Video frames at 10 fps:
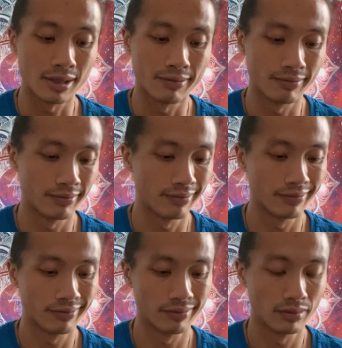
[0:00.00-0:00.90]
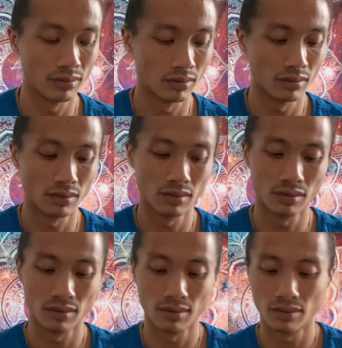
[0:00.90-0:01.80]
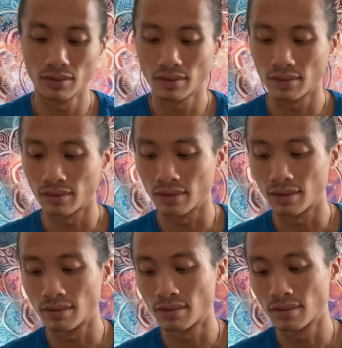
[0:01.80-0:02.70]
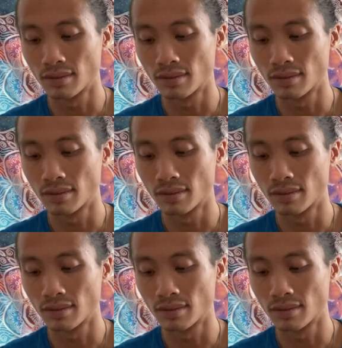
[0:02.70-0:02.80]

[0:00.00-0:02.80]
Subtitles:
(silence)